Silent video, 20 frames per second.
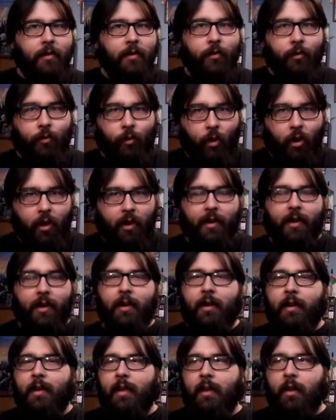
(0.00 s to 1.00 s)
in there, look.
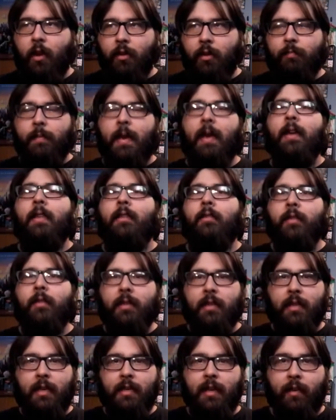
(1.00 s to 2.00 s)
And he goes back in there, he
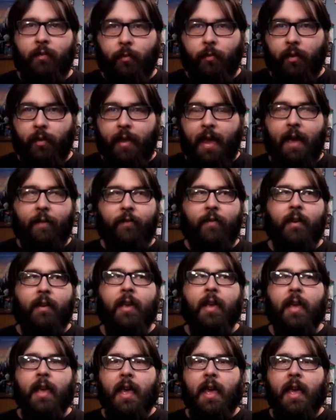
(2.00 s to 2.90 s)
sees everyone laughing,